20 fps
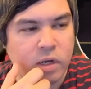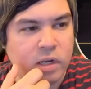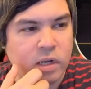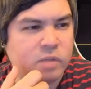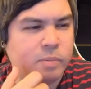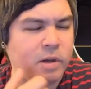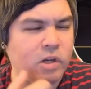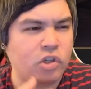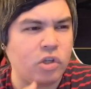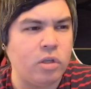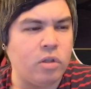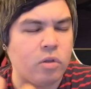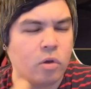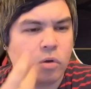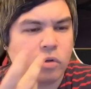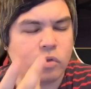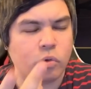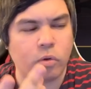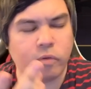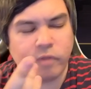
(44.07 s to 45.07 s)
and especially
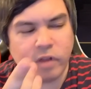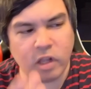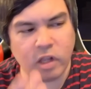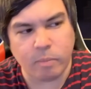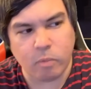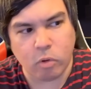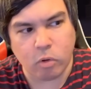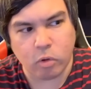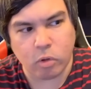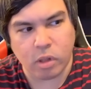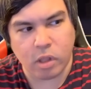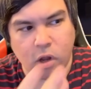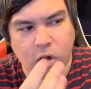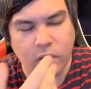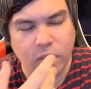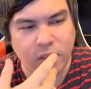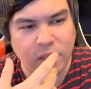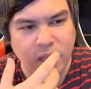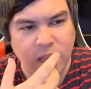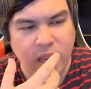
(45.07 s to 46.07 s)
those who are available early on
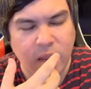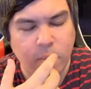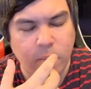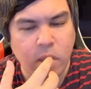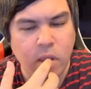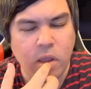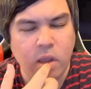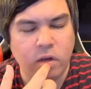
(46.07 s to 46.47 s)
in the game